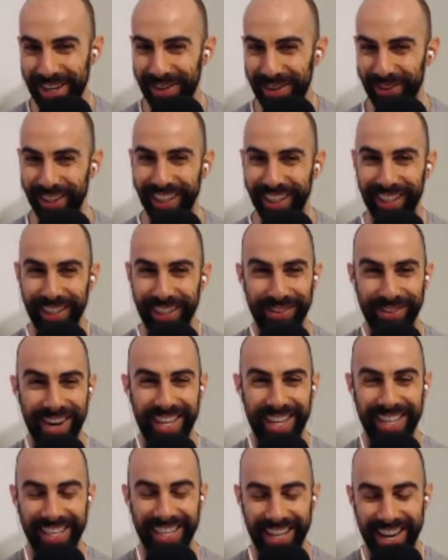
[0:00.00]
really
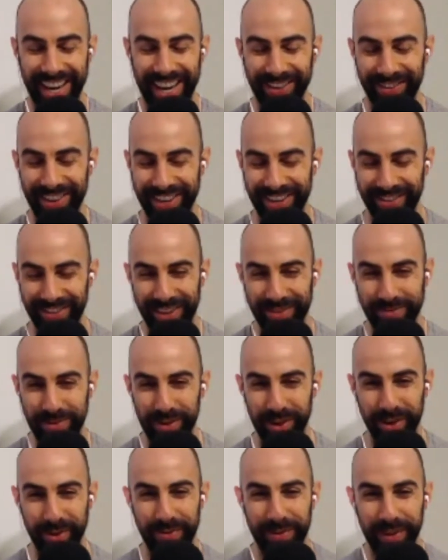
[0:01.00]
wanted to get one of the
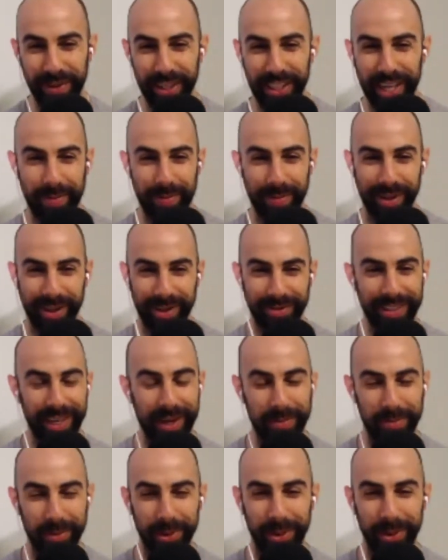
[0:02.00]
more field operative
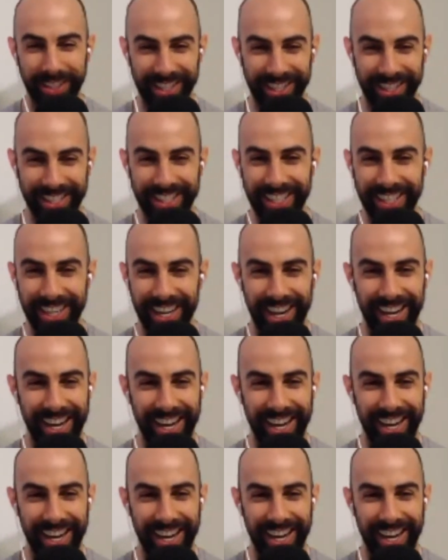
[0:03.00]
type roles in the
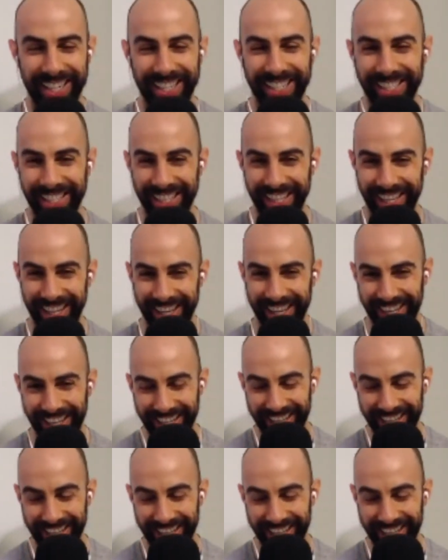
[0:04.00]
CIA, I can see.